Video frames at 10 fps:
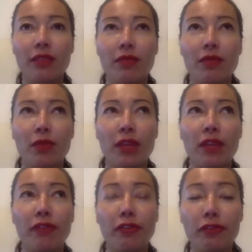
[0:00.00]

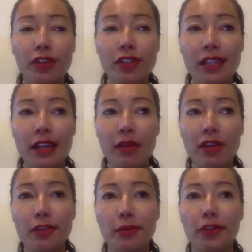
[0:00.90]
But for first time
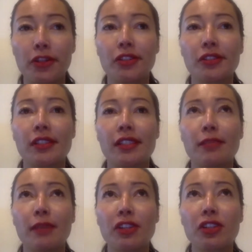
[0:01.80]
entrepreneurs,
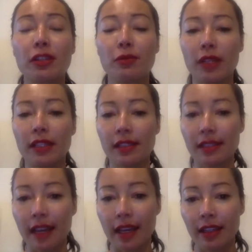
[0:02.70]
especially ones
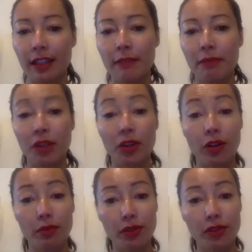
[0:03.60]
that
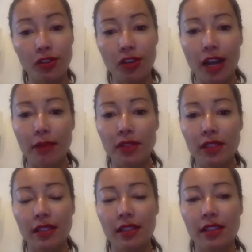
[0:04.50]
are bootstrapped
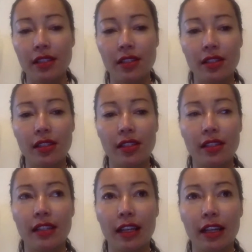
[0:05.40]

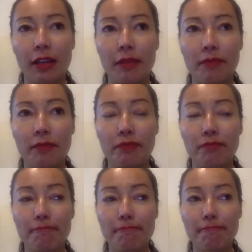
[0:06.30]
in
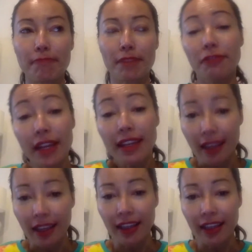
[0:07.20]
funding,